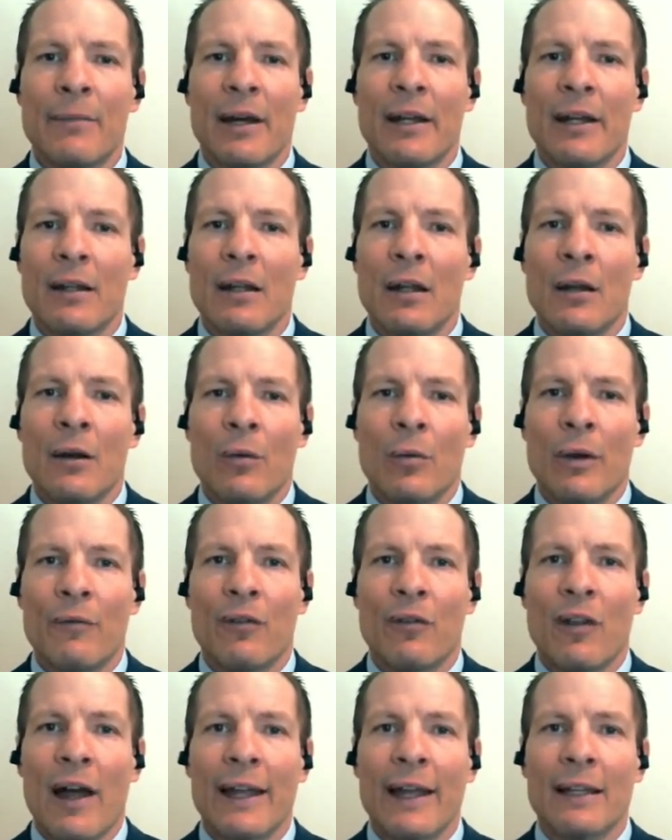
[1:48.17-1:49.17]
but
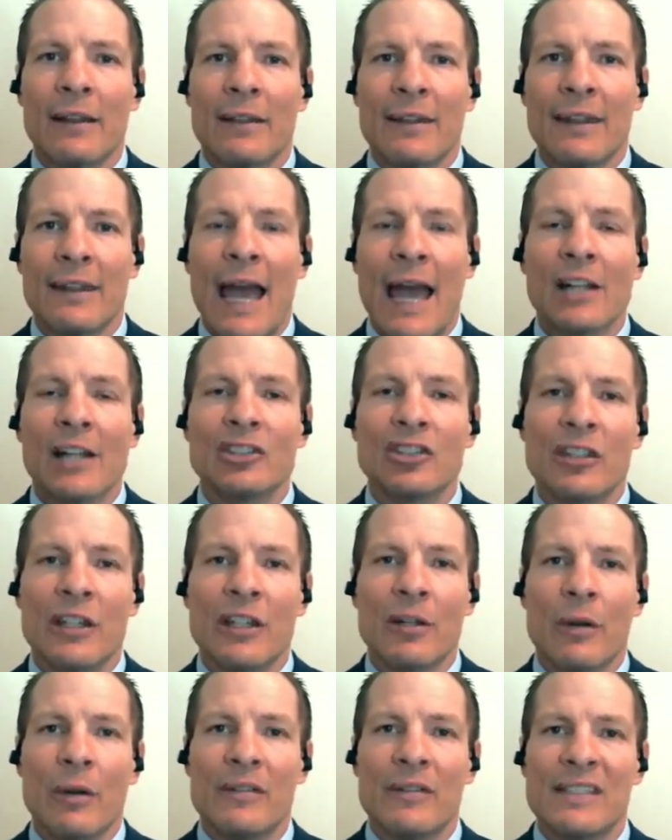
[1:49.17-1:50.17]
we've liked the action
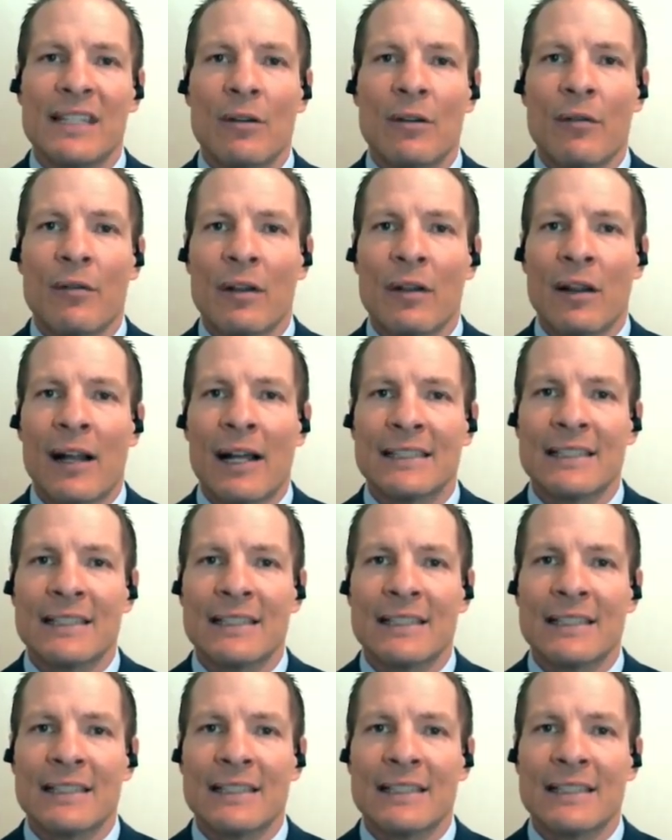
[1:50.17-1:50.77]
that we've seen over the